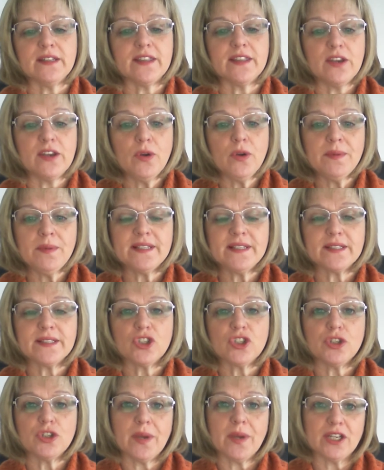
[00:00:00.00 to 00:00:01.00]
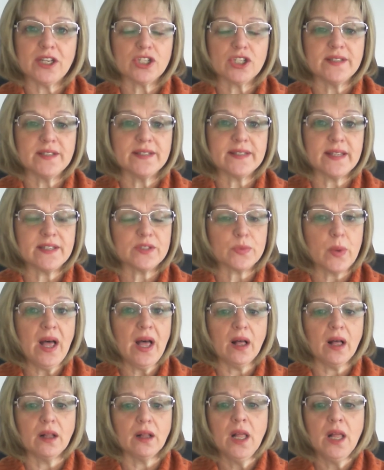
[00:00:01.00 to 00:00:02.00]
therapy situations as
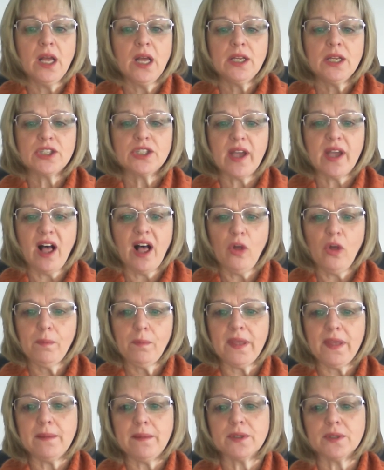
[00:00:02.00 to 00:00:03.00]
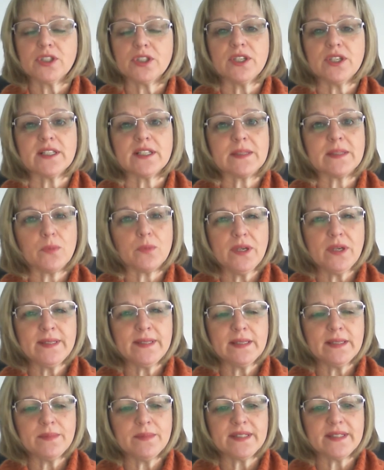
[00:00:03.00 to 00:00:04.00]
well to help people to express
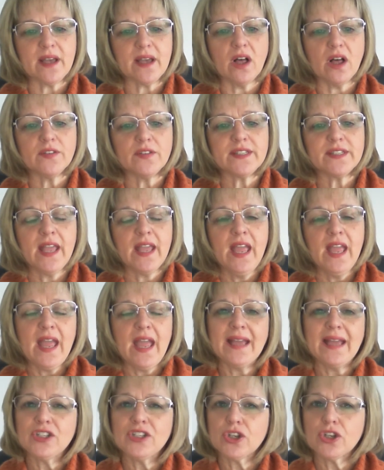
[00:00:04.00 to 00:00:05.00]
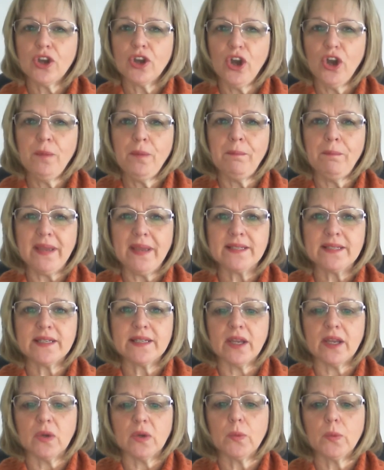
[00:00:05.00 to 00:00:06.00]
themselves and to cope
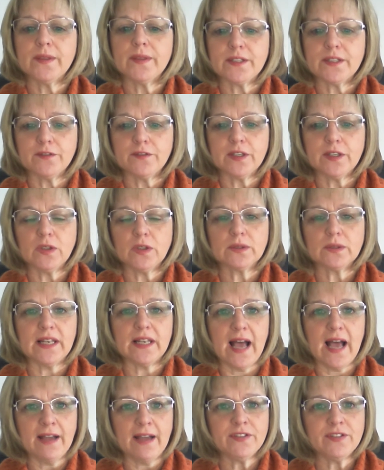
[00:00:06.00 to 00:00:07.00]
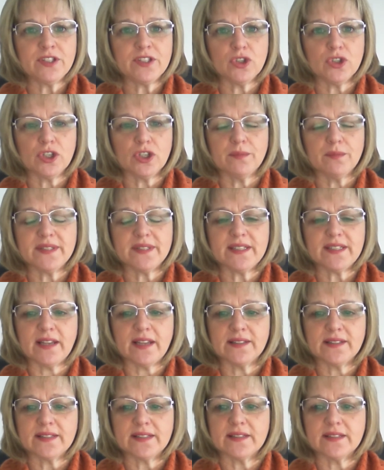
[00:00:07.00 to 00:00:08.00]
better with difficult life
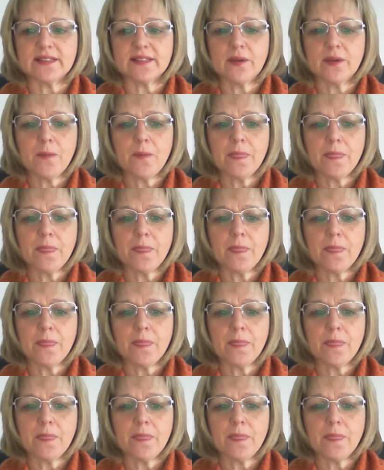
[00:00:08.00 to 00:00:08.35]
circumstances.